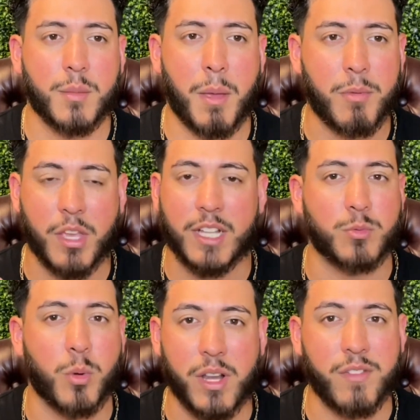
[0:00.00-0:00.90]
Maybe you
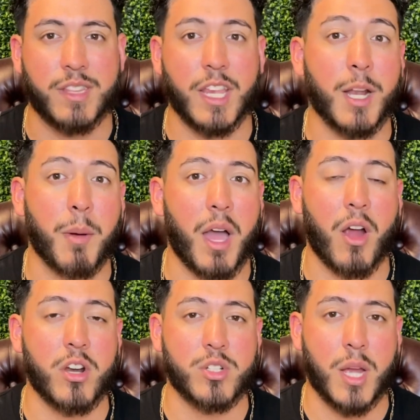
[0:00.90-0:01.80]
guys weren't even thinking about
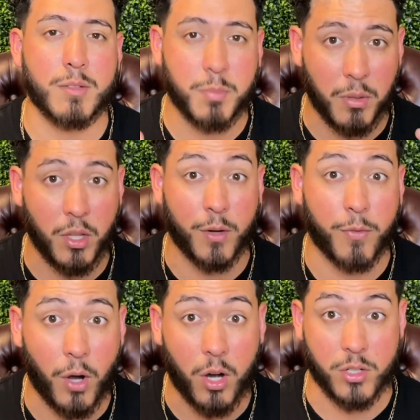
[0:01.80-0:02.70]
hard drives, but look
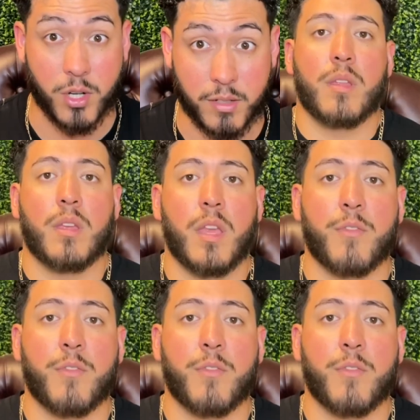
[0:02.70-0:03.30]
for hard drives.